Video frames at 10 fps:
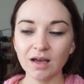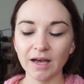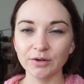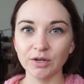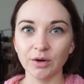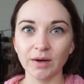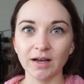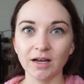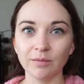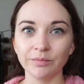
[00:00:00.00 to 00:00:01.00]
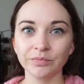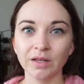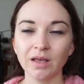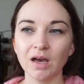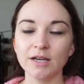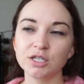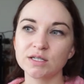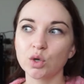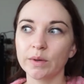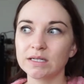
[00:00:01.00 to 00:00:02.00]
I don't know, I
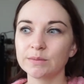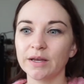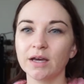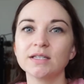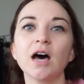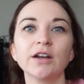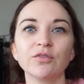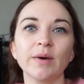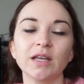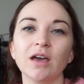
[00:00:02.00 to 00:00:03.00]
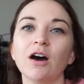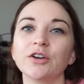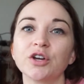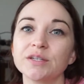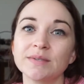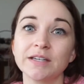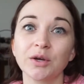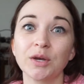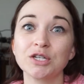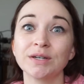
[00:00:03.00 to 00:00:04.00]
just don't want to spend a ton of money on Christmas
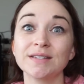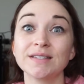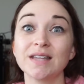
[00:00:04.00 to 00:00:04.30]
decorations